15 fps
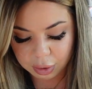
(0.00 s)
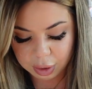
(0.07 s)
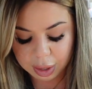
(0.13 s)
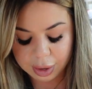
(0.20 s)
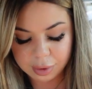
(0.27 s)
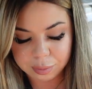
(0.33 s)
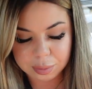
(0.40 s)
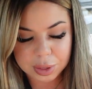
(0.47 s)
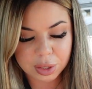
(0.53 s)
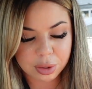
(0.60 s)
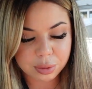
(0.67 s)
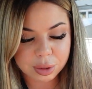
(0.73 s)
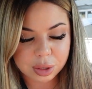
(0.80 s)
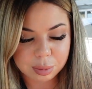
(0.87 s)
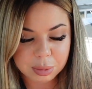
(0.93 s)
I have Mia
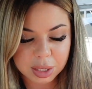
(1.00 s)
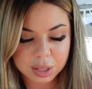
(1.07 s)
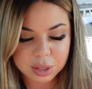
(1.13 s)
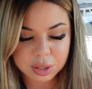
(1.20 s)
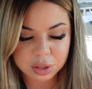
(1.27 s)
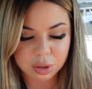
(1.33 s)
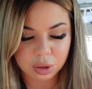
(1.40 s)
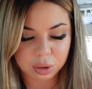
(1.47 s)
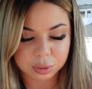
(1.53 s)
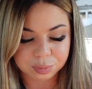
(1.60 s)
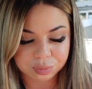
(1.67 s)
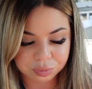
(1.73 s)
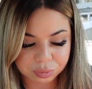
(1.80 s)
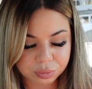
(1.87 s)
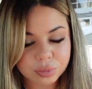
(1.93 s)
with me, so
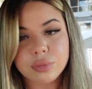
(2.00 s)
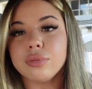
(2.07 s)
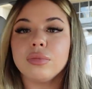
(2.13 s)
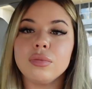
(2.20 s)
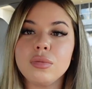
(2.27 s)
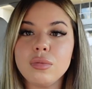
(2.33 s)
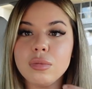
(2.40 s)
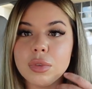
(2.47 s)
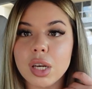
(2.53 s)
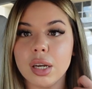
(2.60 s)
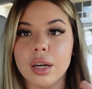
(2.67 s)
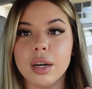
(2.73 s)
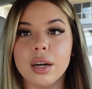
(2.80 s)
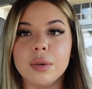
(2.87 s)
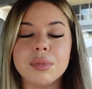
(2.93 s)

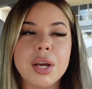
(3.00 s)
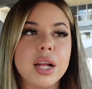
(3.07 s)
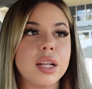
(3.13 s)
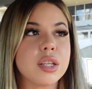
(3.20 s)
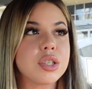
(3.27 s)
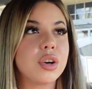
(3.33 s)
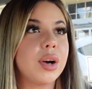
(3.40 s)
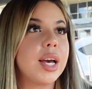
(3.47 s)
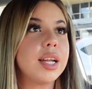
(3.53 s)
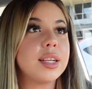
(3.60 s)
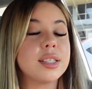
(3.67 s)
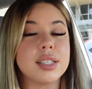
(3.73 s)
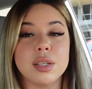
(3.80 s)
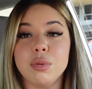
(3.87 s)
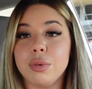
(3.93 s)
let's go ahead
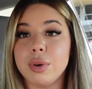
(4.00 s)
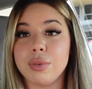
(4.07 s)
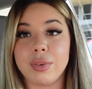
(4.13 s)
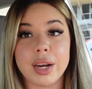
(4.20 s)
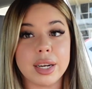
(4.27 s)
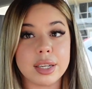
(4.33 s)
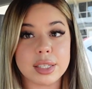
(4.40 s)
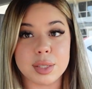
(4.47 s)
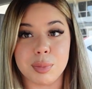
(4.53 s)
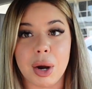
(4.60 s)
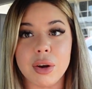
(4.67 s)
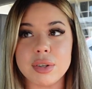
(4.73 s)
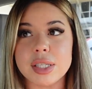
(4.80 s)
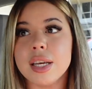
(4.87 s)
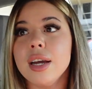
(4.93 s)
and see what we find at
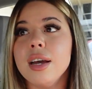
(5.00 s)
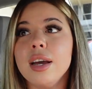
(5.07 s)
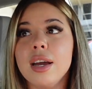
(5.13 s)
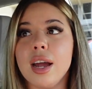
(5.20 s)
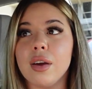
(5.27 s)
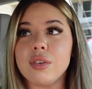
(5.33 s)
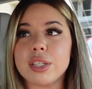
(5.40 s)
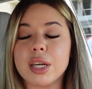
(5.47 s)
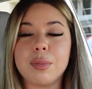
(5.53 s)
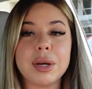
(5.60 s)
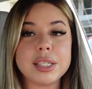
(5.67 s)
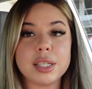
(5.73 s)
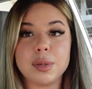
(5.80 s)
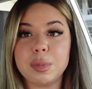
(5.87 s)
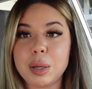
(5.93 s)
Sprouts. Every time I
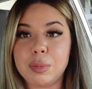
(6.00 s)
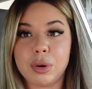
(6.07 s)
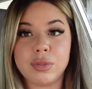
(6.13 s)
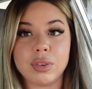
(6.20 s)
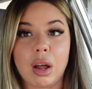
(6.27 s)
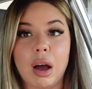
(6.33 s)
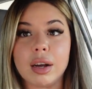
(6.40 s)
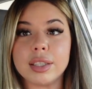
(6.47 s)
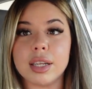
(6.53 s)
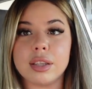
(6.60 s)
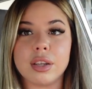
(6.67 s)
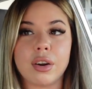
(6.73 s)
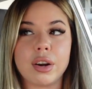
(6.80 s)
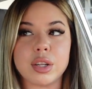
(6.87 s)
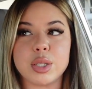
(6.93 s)
see people vlog that
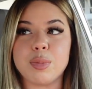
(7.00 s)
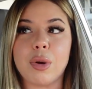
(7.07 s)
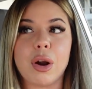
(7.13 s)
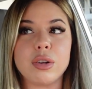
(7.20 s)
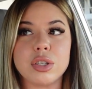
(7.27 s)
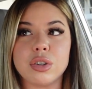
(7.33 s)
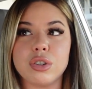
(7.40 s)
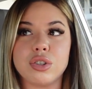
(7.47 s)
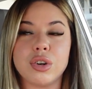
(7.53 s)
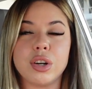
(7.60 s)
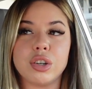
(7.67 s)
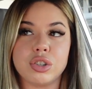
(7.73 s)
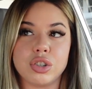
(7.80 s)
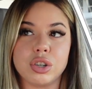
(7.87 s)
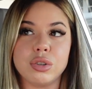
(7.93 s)
they're at a Sprouts or a
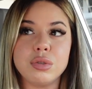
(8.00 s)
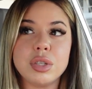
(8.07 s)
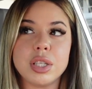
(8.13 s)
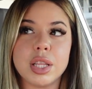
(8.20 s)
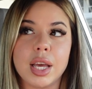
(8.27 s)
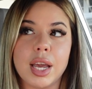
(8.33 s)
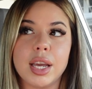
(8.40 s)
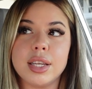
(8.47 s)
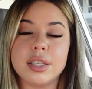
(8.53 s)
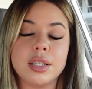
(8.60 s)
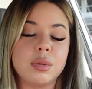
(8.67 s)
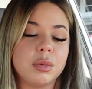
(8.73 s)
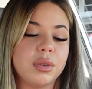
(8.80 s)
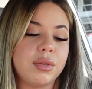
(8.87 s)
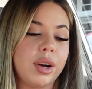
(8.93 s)
Trader Joe's, they
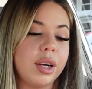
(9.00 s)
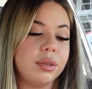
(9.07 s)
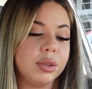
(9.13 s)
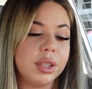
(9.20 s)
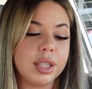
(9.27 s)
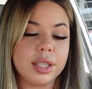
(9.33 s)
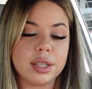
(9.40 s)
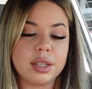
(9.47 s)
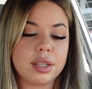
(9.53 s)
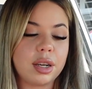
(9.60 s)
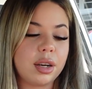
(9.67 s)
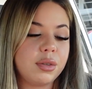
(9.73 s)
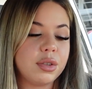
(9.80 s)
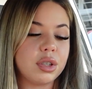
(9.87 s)
seem to find really good stuff.